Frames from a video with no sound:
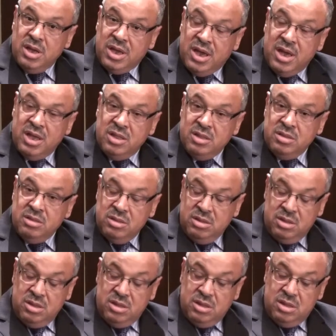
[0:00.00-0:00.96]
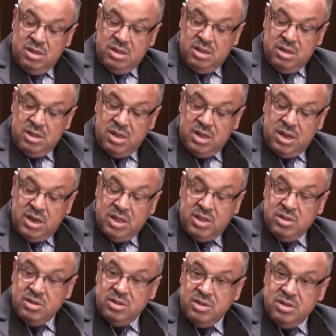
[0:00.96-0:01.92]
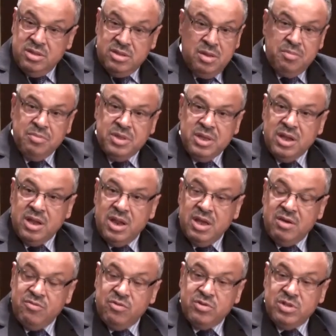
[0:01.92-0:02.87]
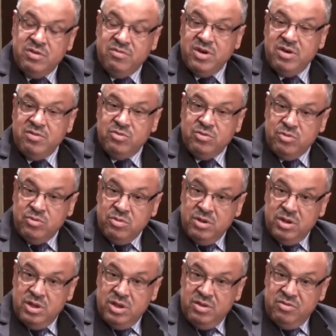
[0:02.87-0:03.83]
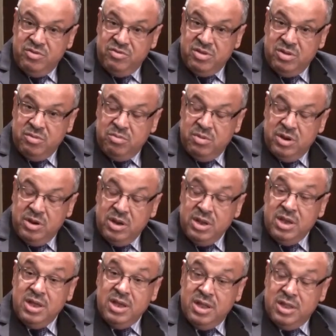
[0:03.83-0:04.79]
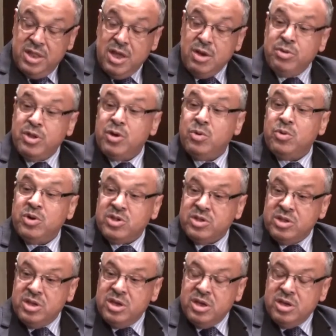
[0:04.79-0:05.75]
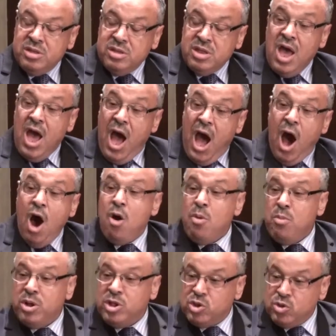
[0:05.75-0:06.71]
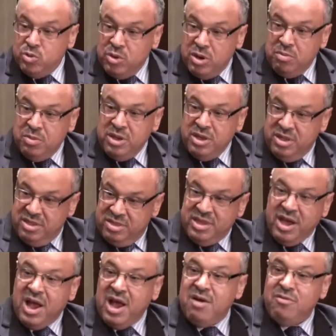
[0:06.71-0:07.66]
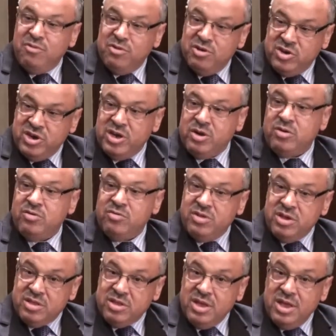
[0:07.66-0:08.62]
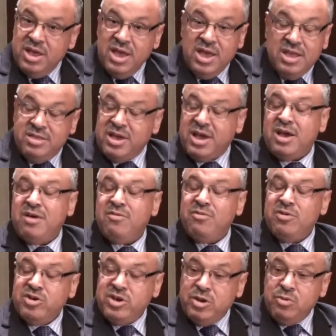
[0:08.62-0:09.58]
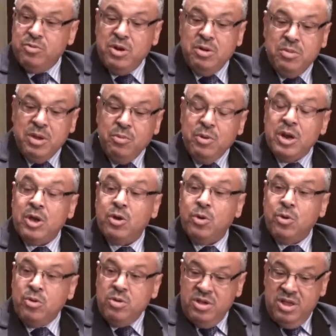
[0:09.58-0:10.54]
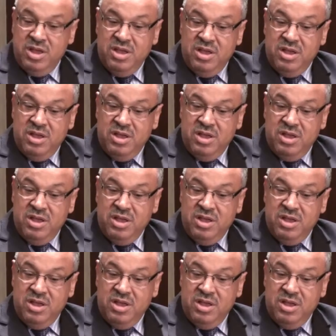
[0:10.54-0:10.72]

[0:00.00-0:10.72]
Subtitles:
can reach something like 45 to 50 billion. Now the question is, how much will be Takaful share of this? Takaful share will grow